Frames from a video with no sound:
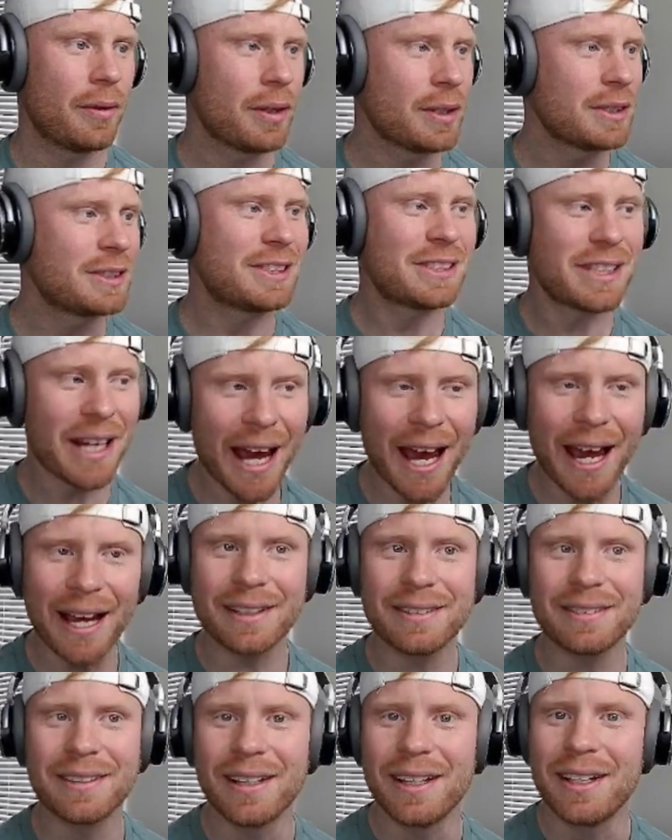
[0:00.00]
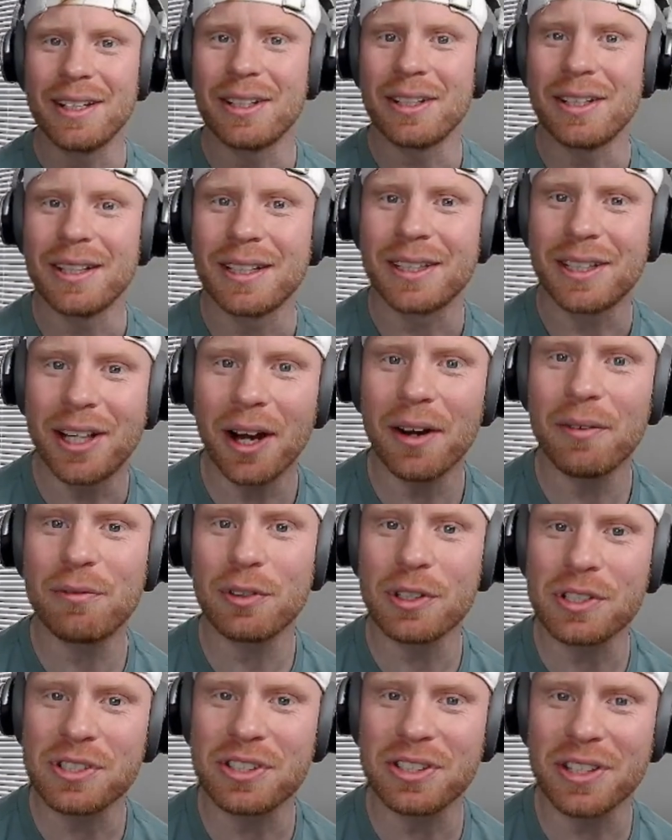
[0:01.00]
Sacked.
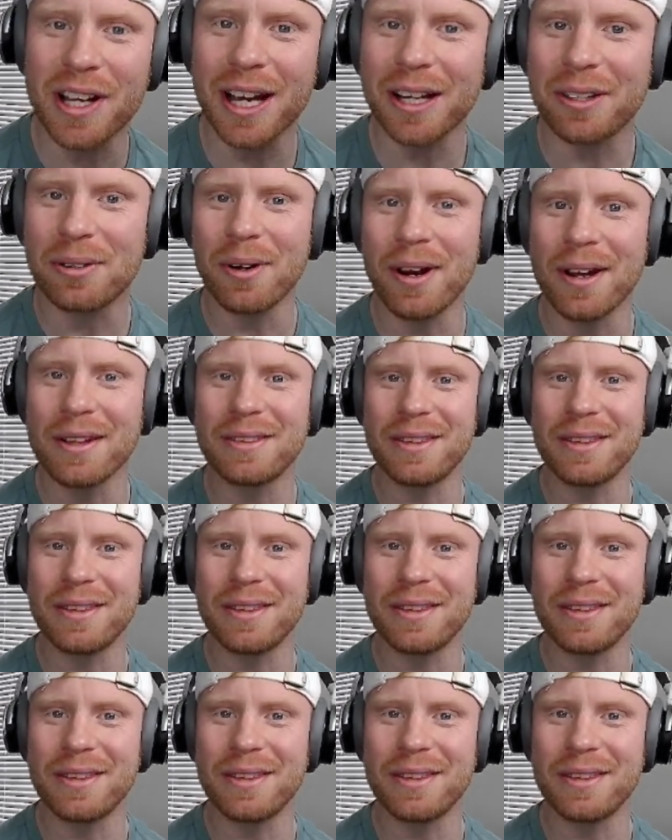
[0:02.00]
Coverage sack right